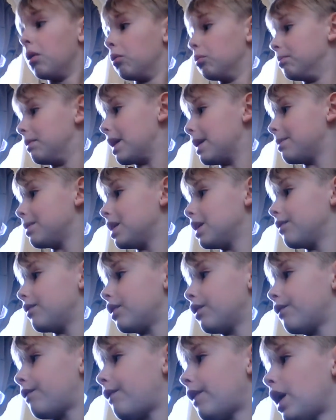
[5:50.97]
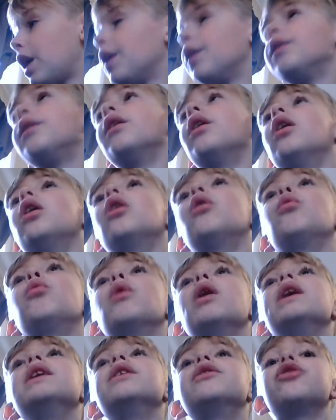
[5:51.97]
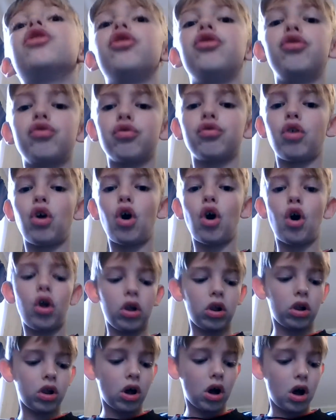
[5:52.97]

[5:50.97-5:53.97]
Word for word: maybe even find a way to draw